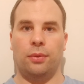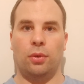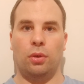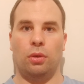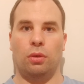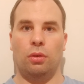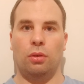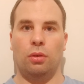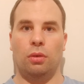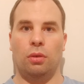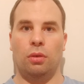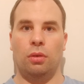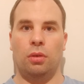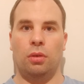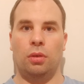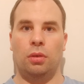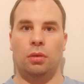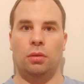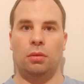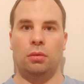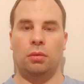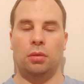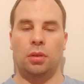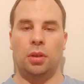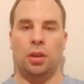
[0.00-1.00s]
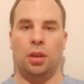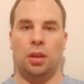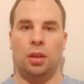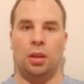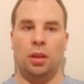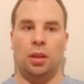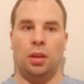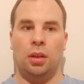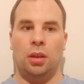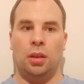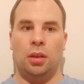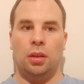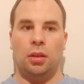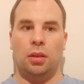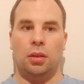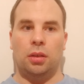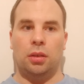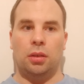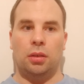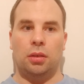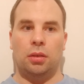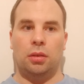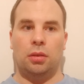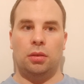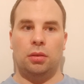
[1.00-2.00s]
fraud,
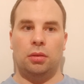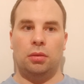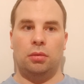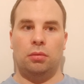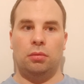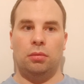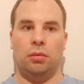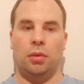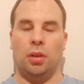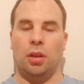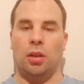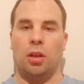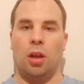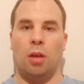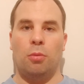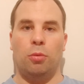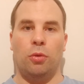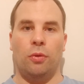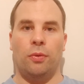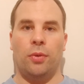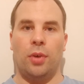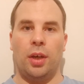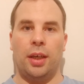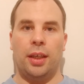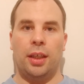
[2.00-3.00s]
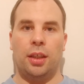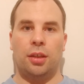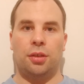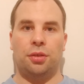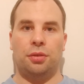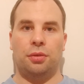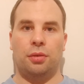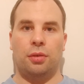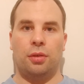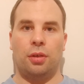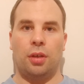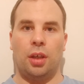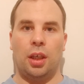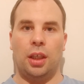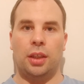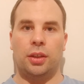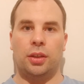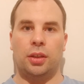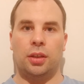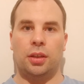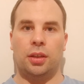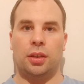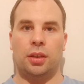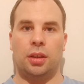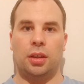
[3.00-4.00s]
the global financial
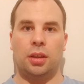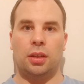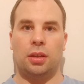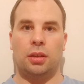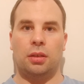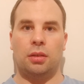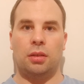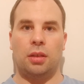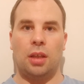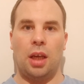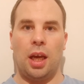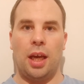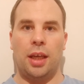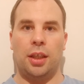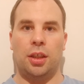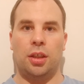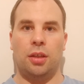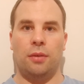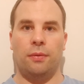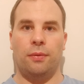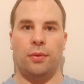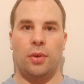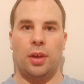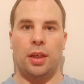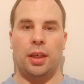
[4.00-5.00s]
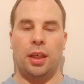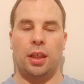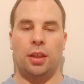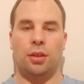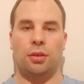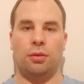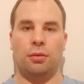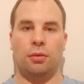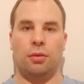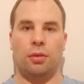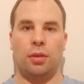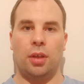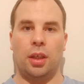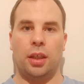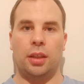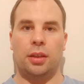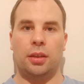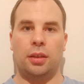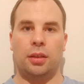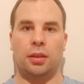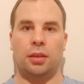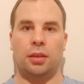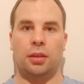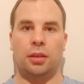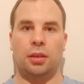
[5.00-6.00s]
crisis, Asian financial
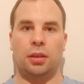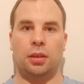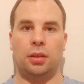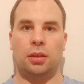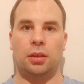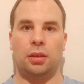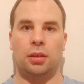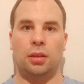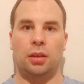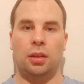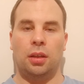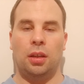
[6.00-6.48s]
crisis,